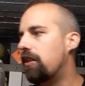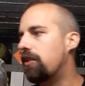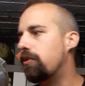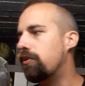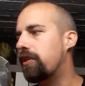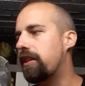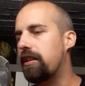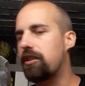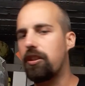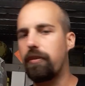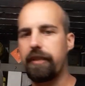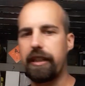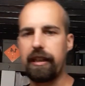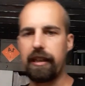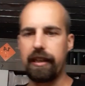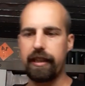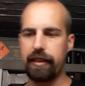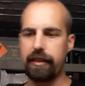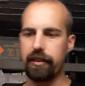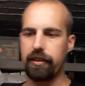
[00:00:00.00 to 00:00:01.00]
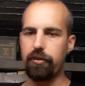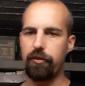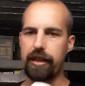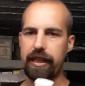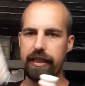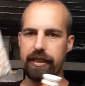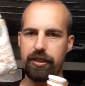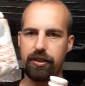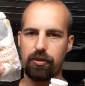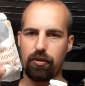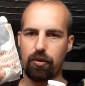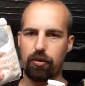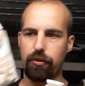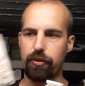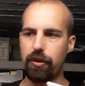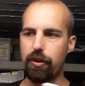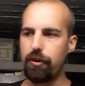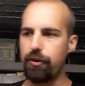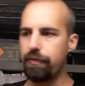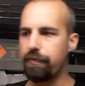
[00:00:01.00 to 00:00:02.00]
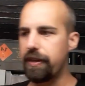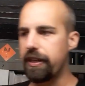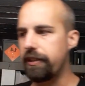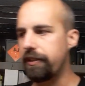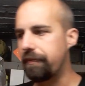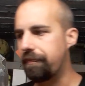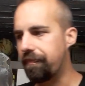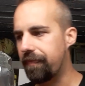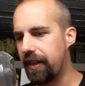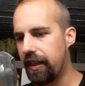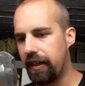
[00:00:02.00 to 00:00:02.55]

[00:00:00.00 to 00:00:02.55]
using something like rice or oatmeal